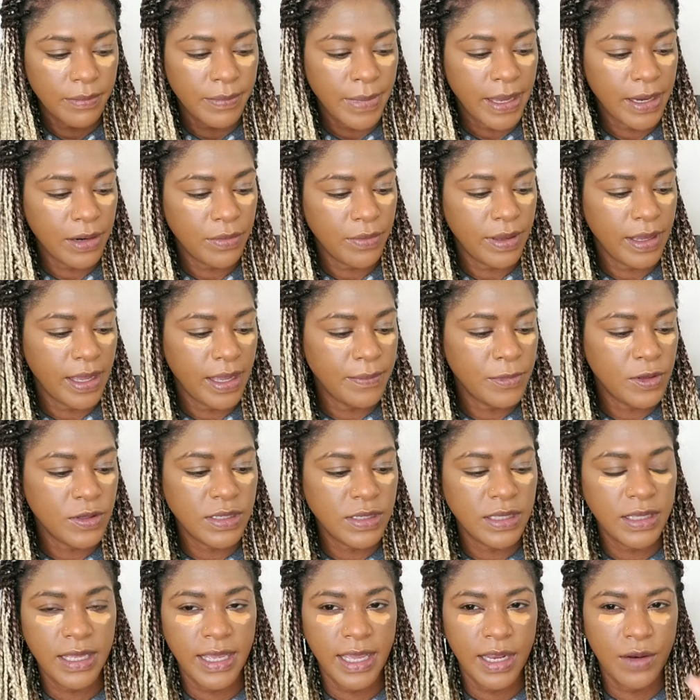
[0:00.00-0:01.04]
By the way, I'm
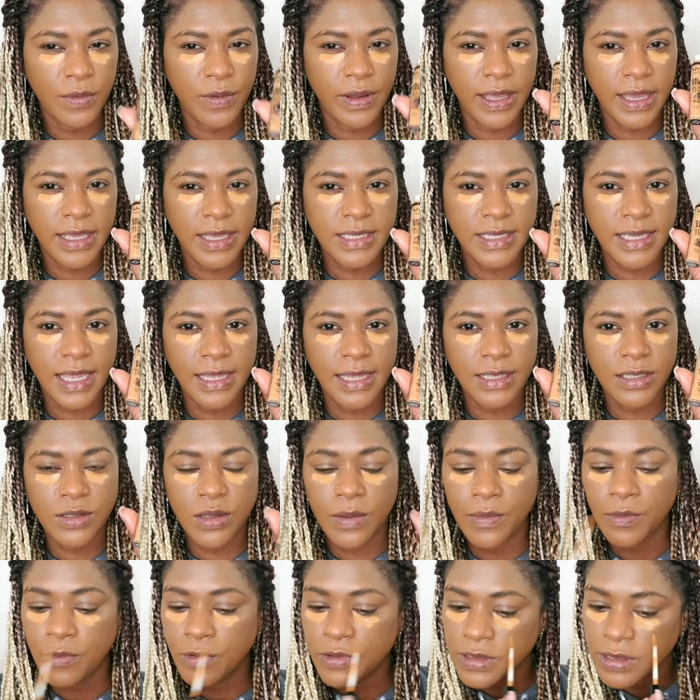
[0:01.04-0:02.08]
using the NYX Can't
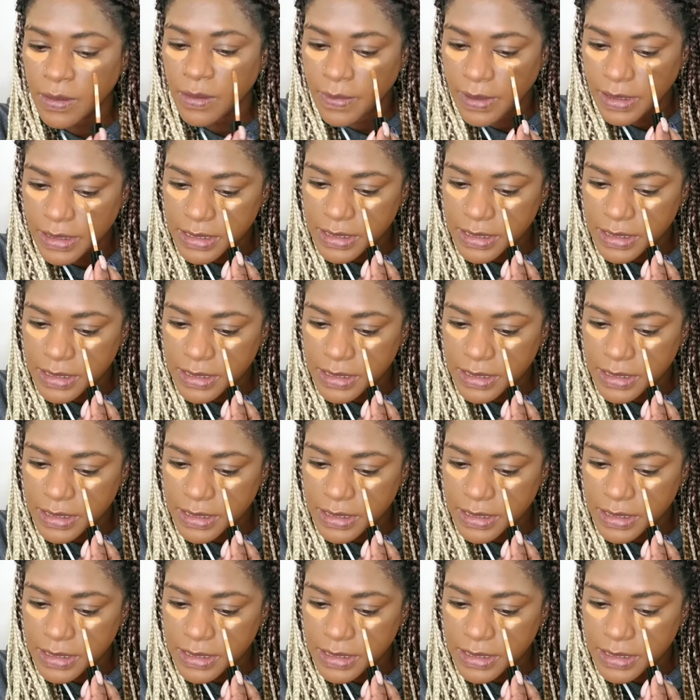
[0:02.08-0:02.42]
Stop Won't Stop